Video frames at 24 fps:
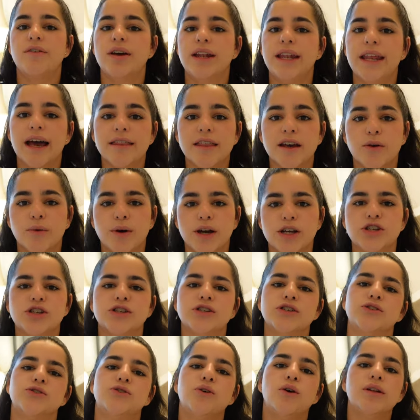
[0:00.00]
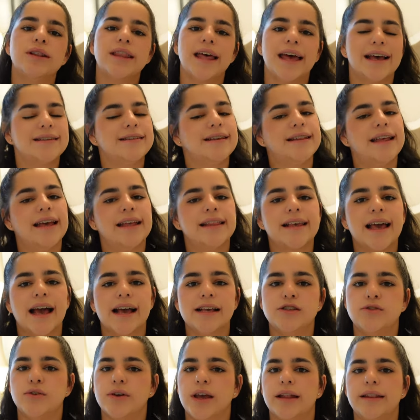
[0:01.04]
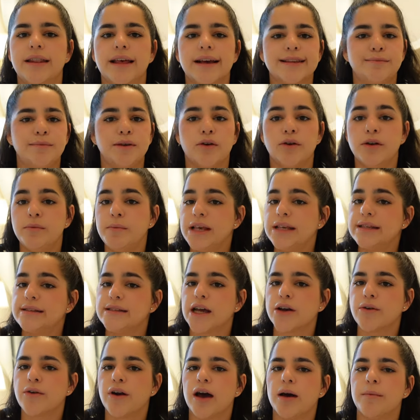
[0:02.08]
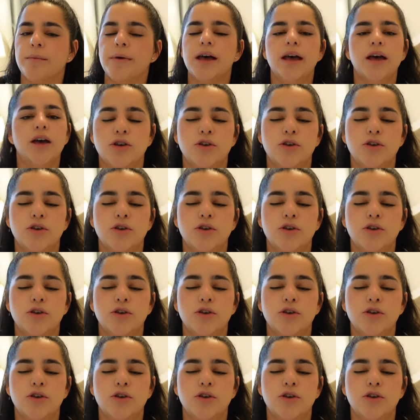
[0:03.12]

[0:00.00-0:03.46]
any other questions, don't hesitate, guys. You can text me on Instagram.